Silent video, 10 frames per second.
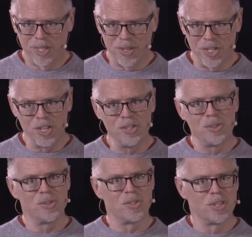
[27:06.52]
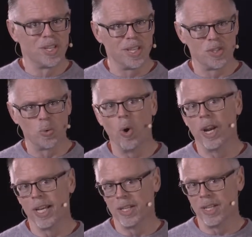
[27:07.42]
Jesus is
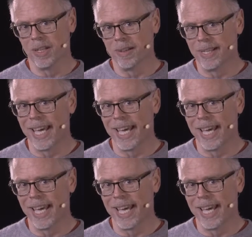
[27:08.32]
wanting to